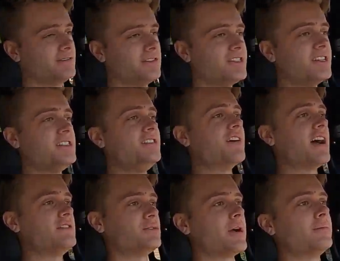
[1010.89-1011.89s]

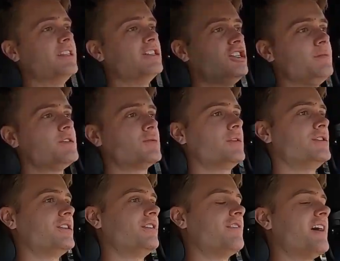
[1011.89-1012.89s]
65 is probably the cheapest one
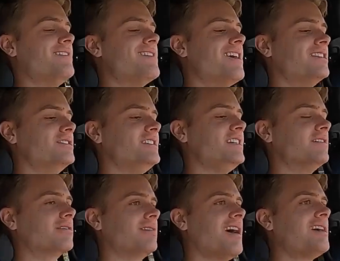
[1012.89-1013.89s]
you're going to find on
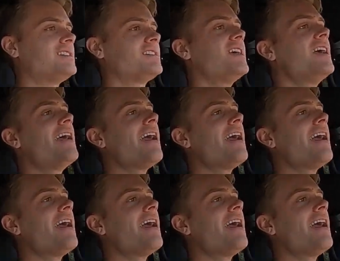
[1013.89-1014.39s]
dealer lots,